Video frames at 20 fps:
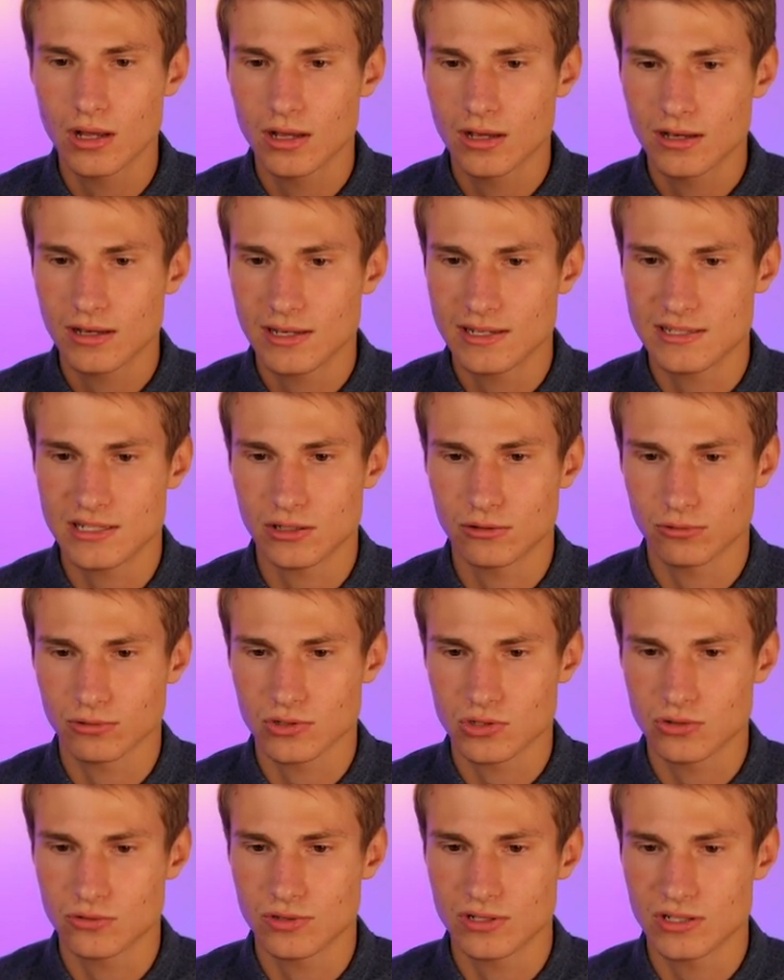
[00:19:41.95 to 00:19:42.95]
is equal
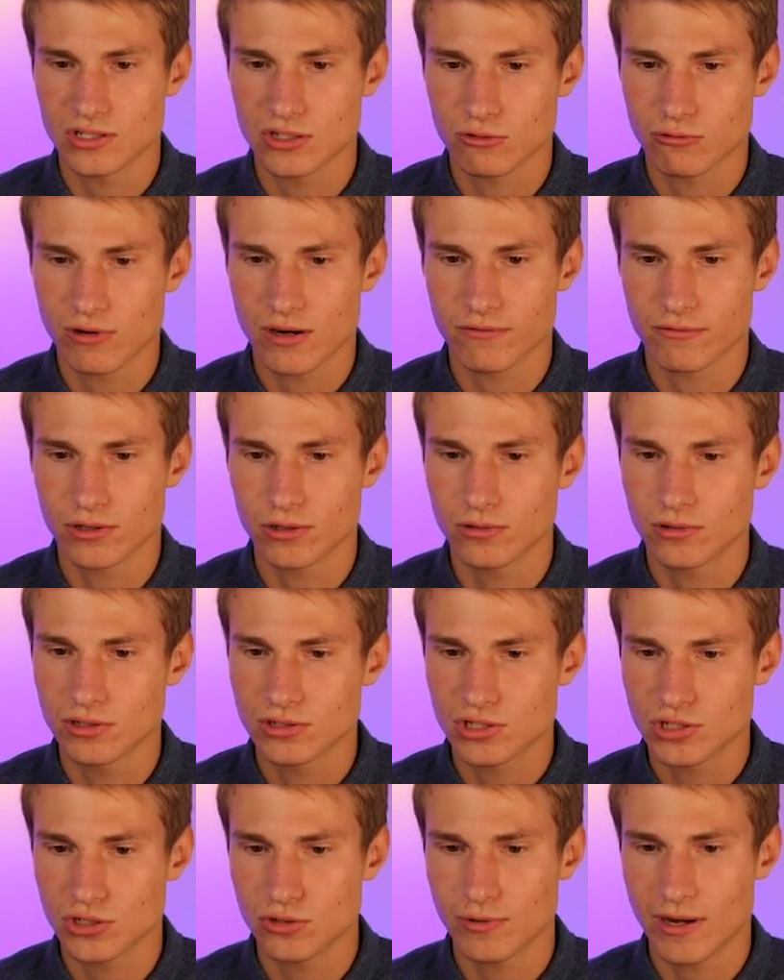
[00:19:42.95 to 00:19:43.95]
to the square root
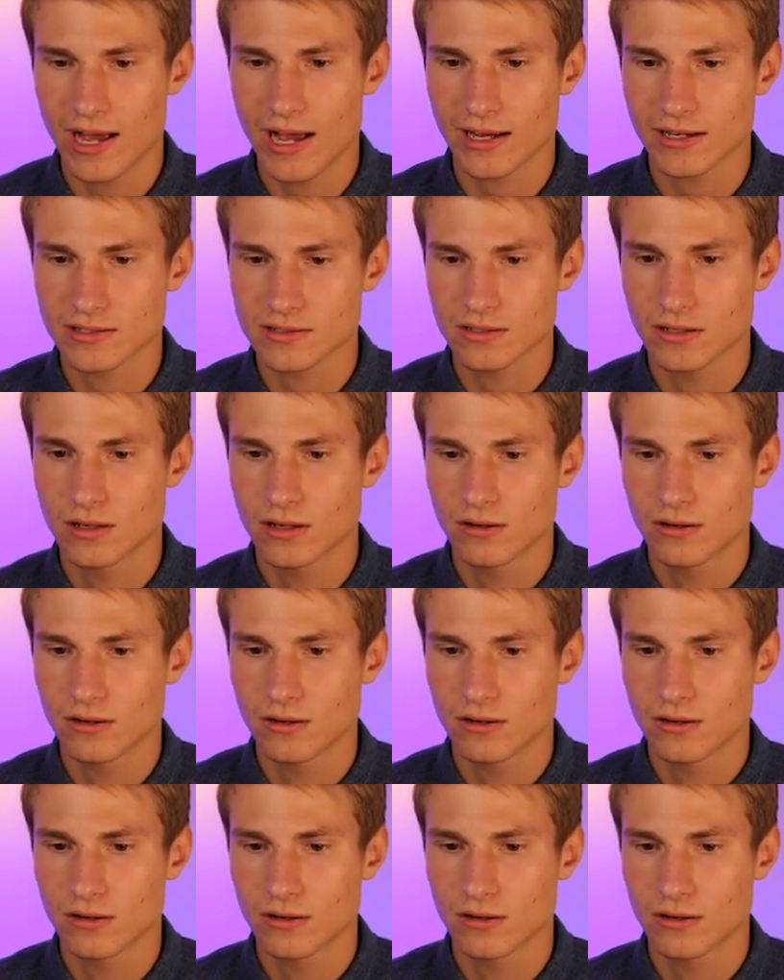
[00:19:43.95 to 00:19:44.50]
2x.